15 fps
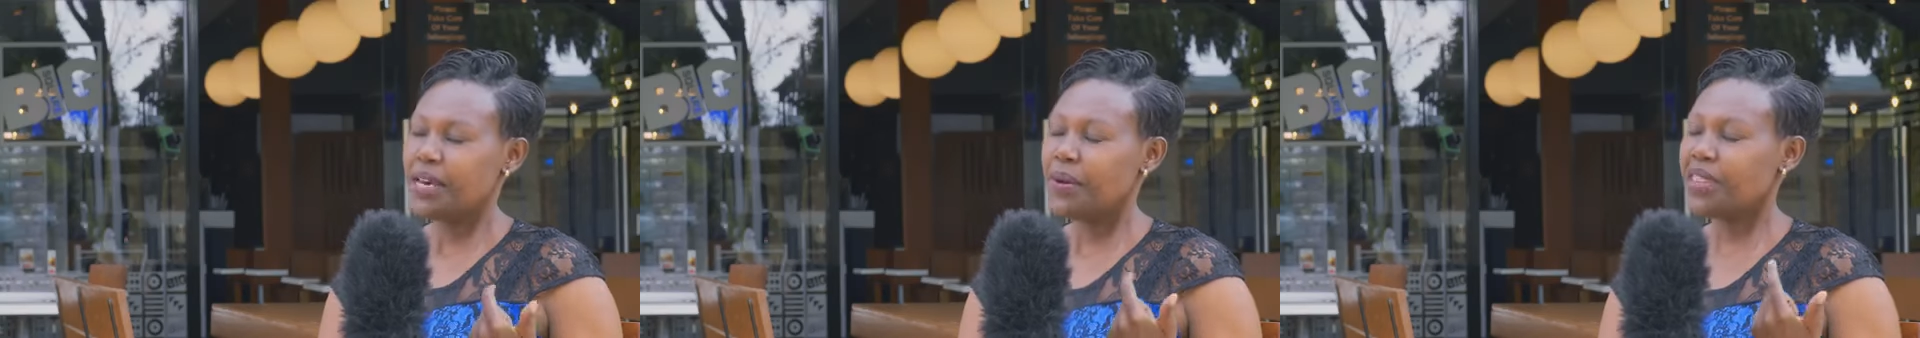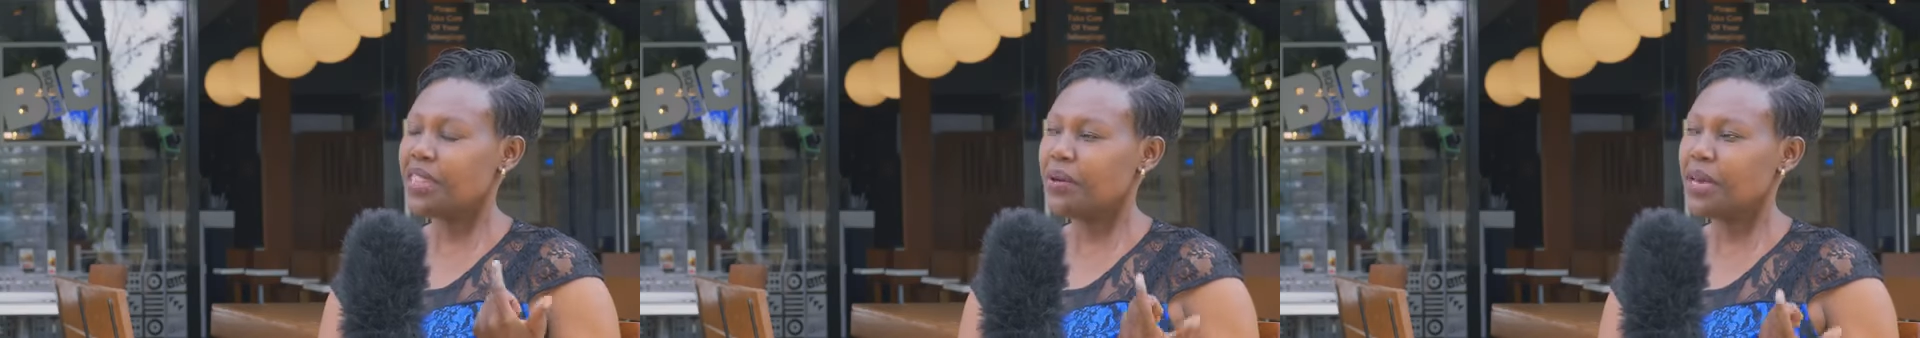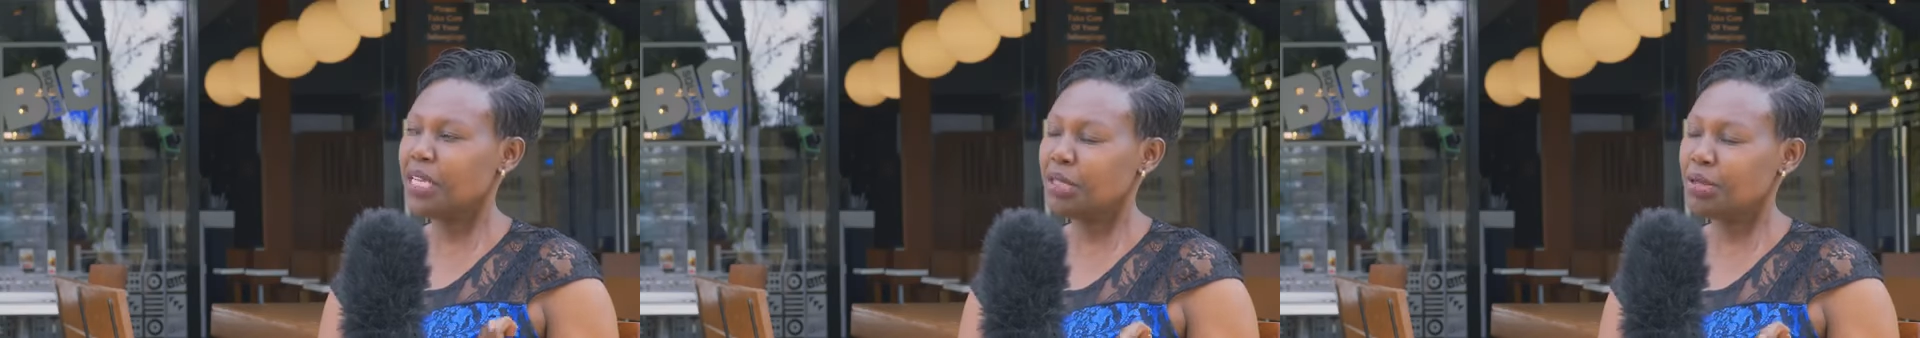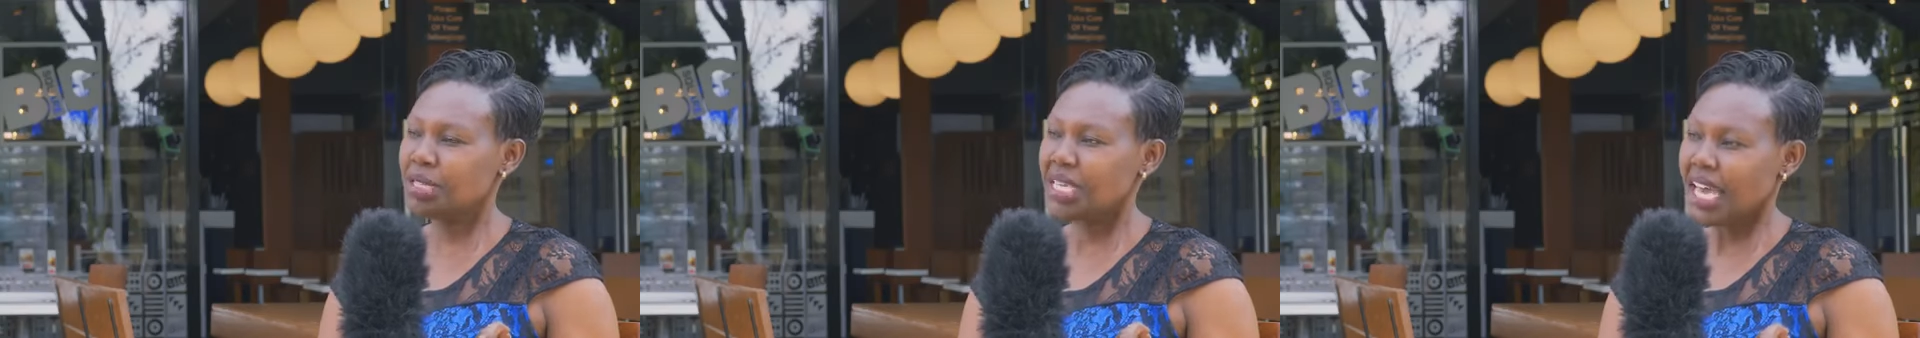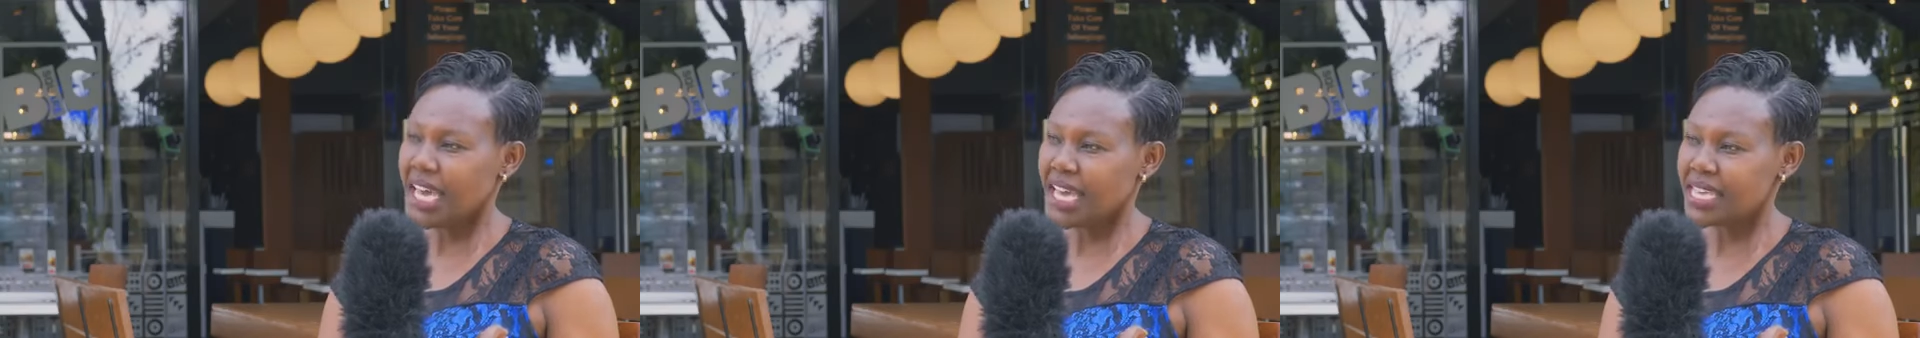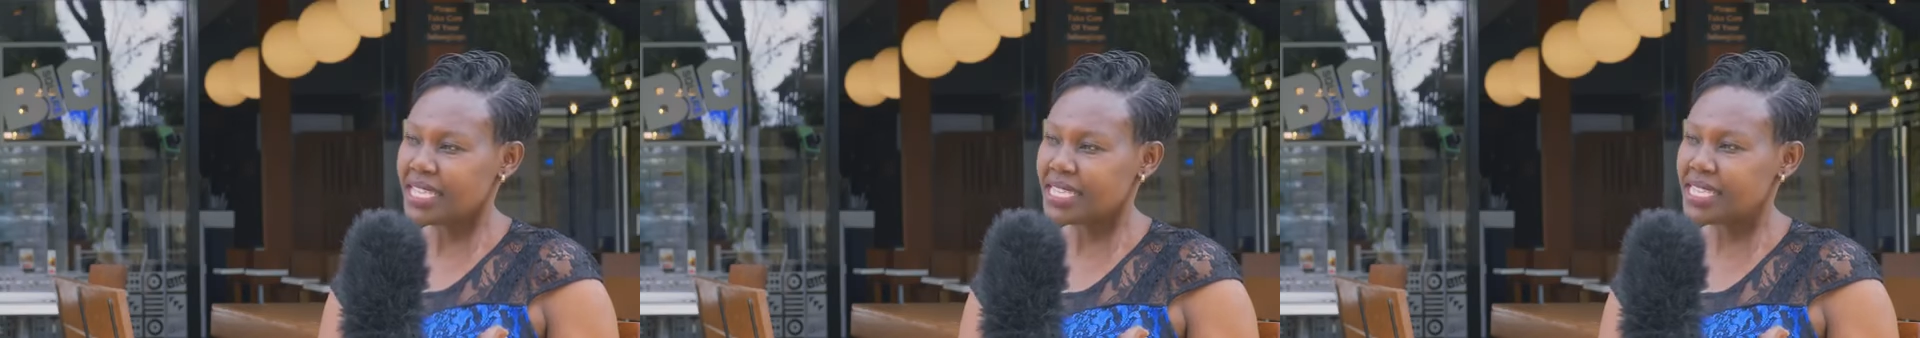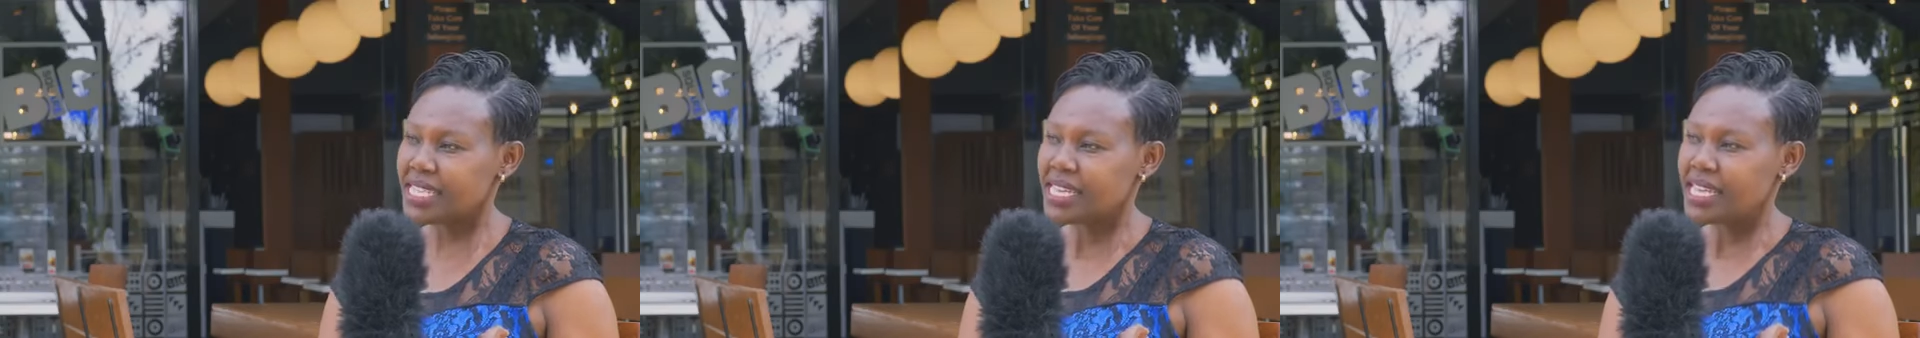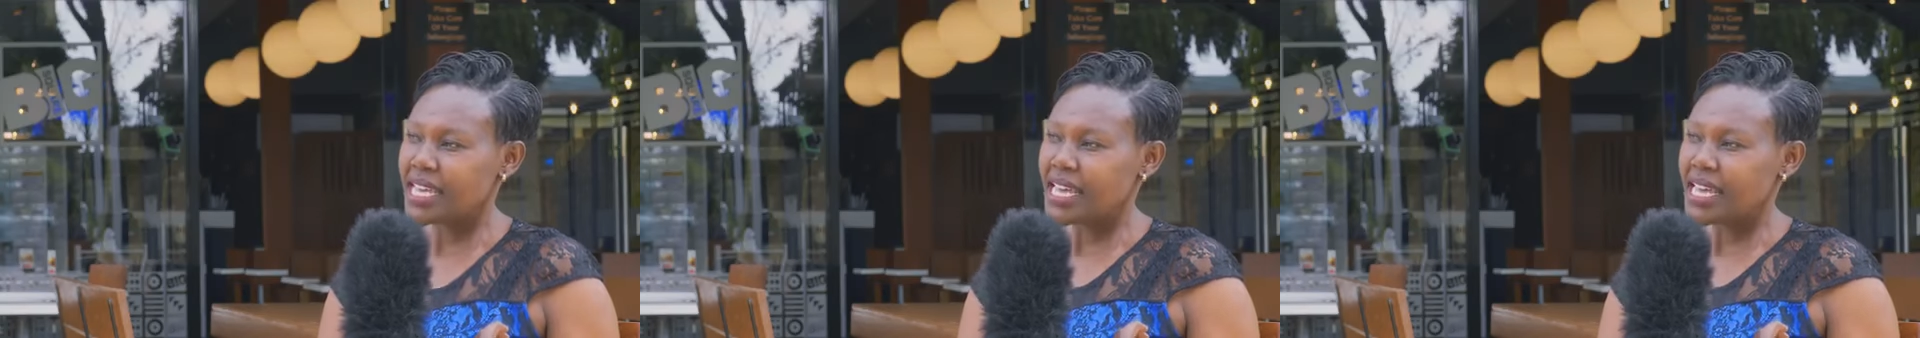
When they went to test,